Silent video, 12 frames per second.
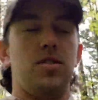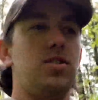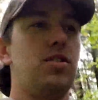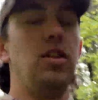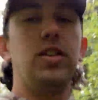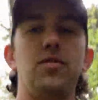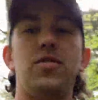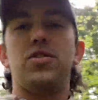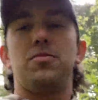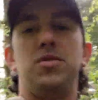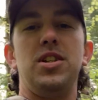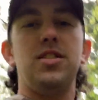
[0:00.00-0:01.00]
looking for
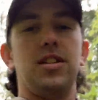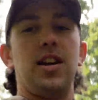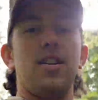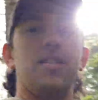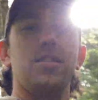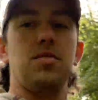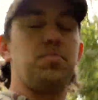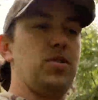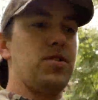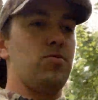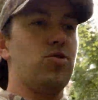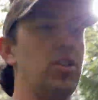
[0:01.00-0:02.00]
some decent areas to put
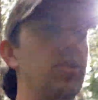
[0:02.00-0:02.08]
some trail